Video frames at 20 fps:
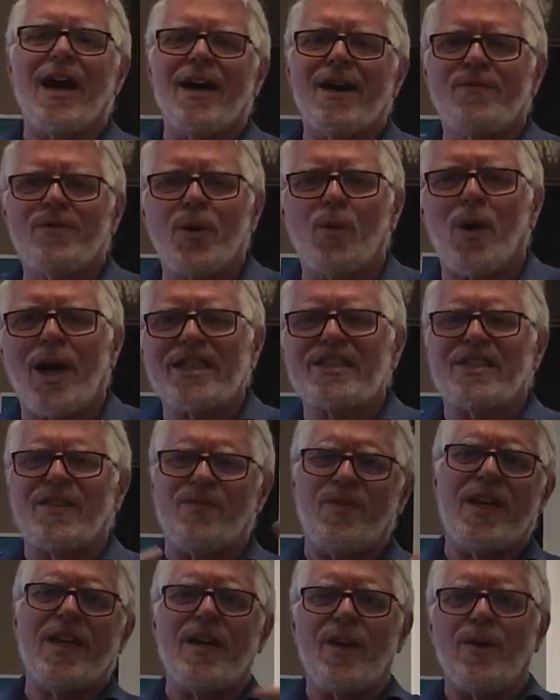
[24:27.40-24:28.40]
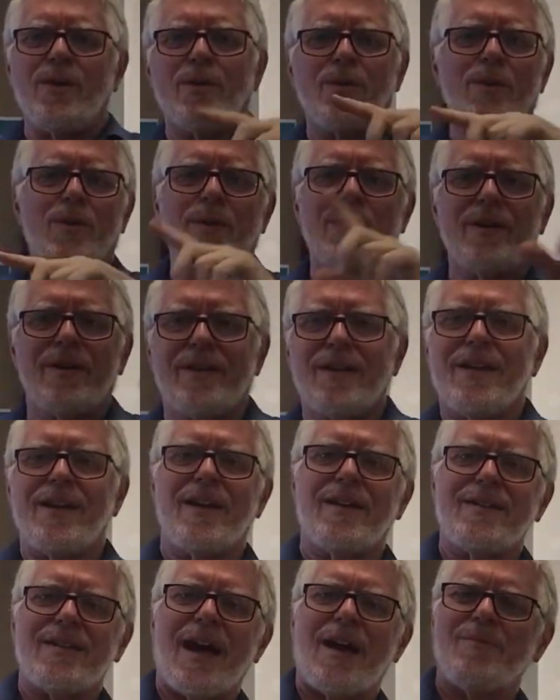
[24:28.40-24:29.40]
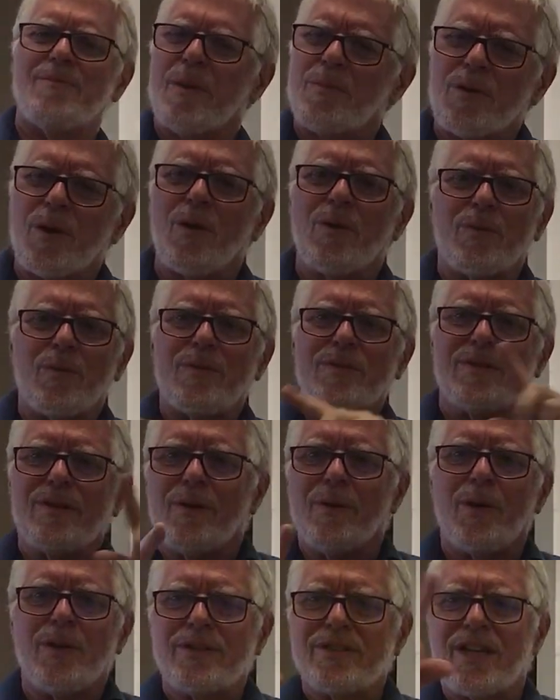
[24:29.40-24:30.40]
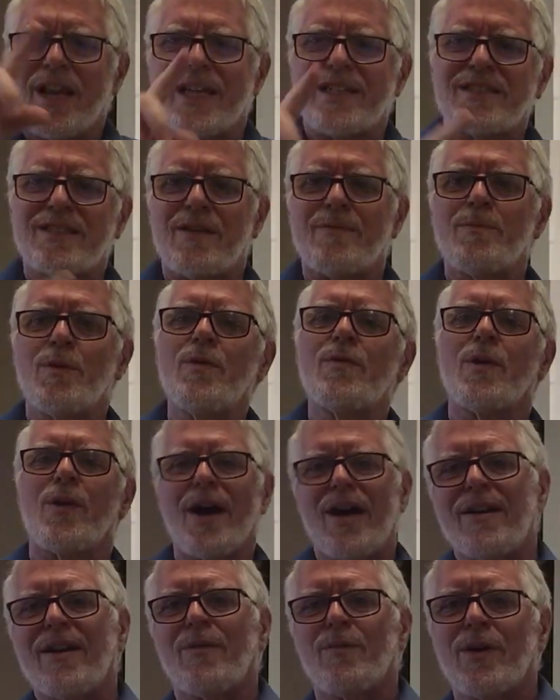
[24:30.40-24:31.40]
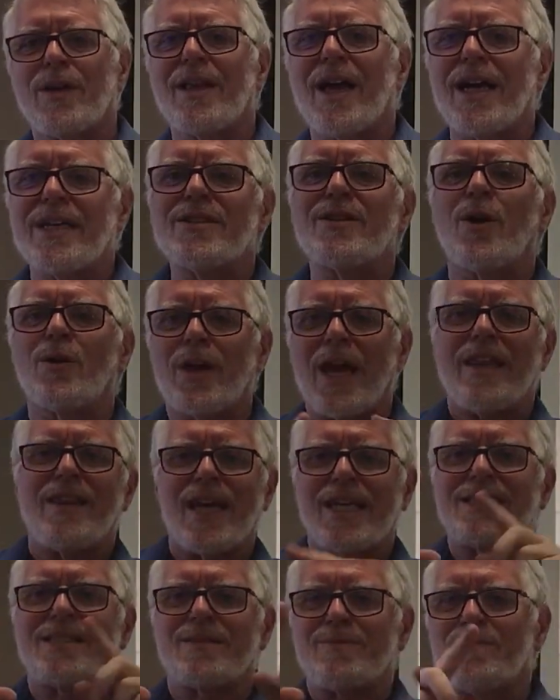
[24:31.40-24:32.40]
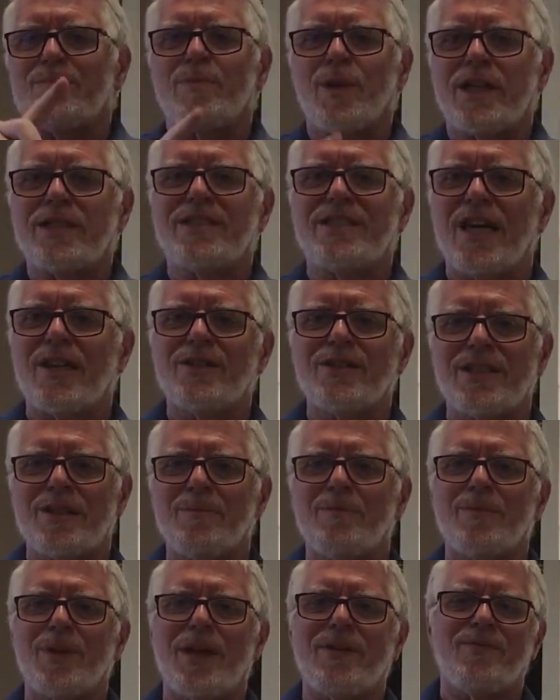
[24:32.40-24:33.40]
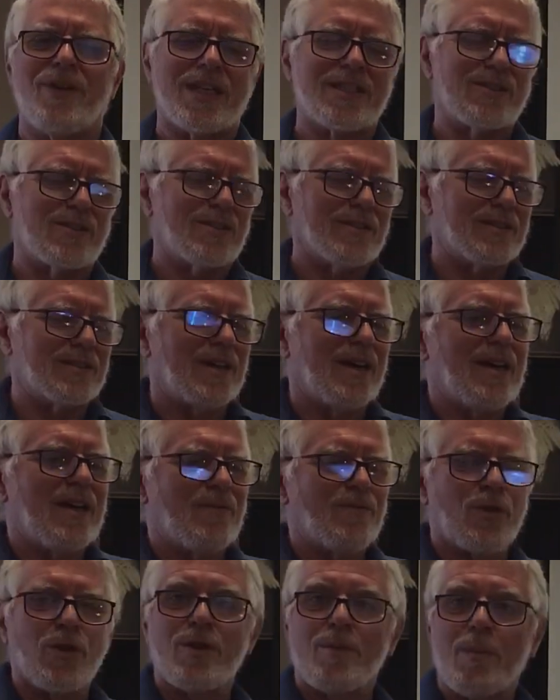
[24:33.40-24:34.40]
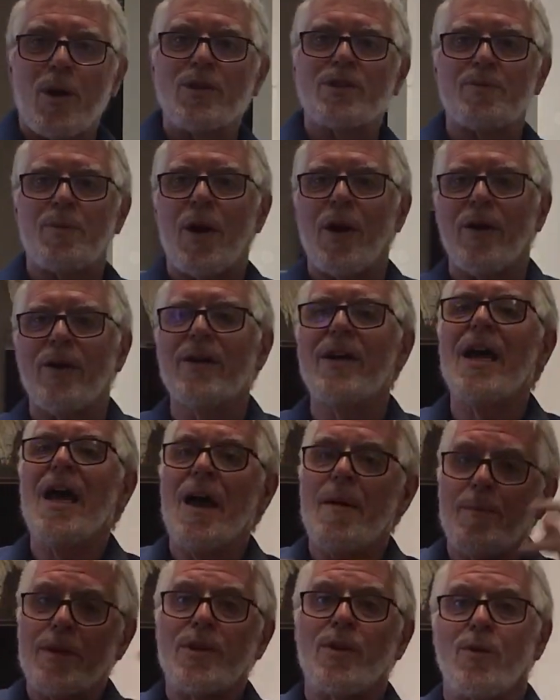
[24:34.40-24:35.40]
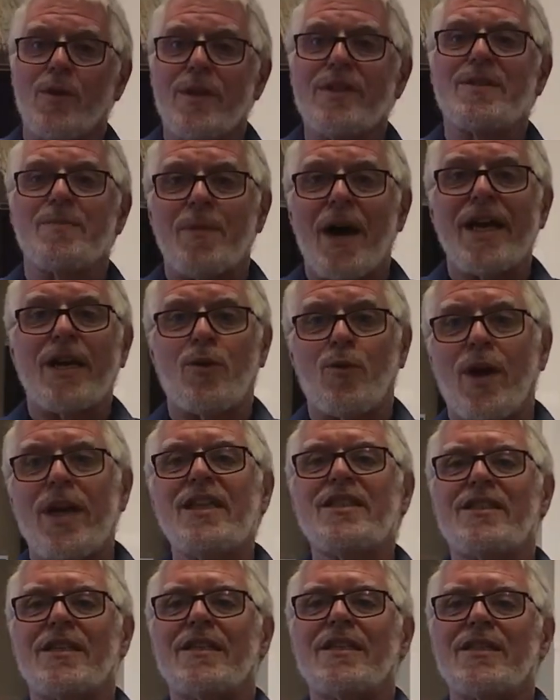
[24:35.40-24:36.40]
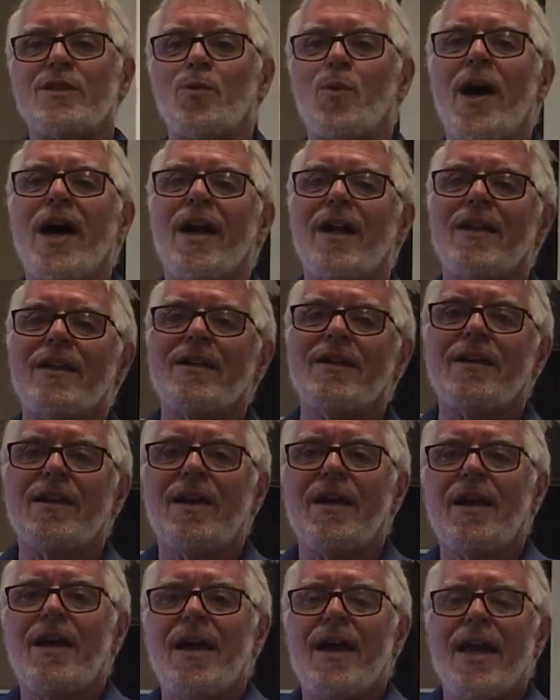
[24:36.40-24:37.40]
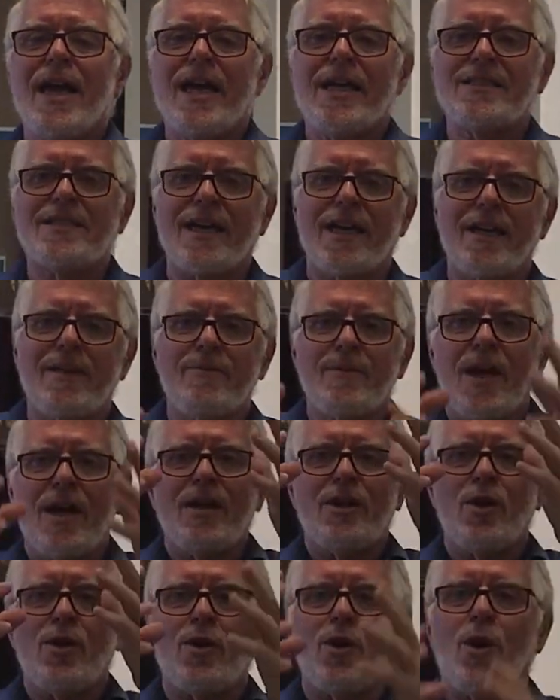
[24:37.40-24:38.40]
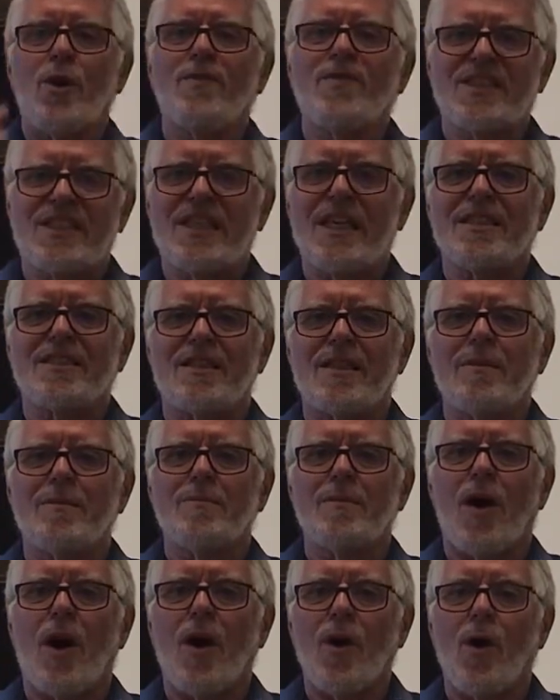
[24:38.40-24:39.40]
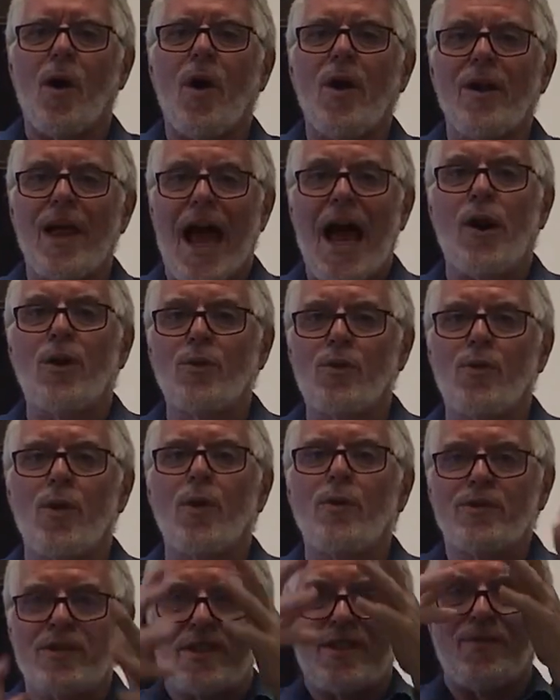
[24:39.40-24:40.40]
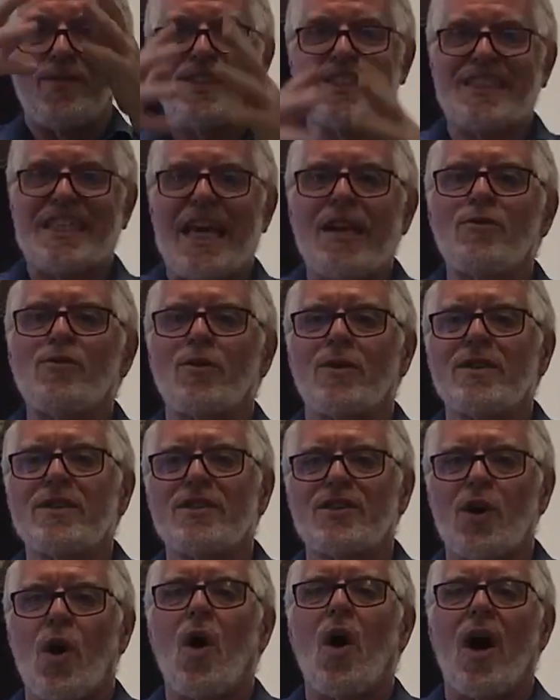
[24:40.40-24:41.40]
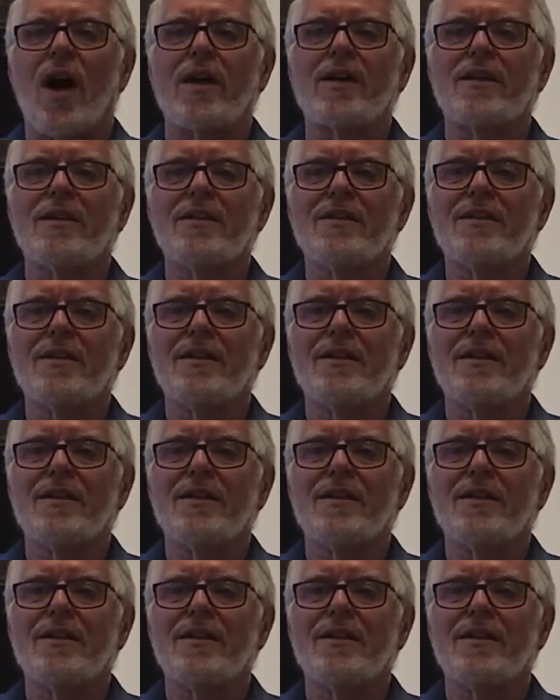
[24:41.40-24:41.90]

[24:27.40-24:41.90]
if you watch the video, I remember going, oh, there's a lot of stuff moving around. I realized, okay, that's blood cells in blood vessels for the most part. But there is migration as well, is that your nervous system are all outgrowths of a central stalk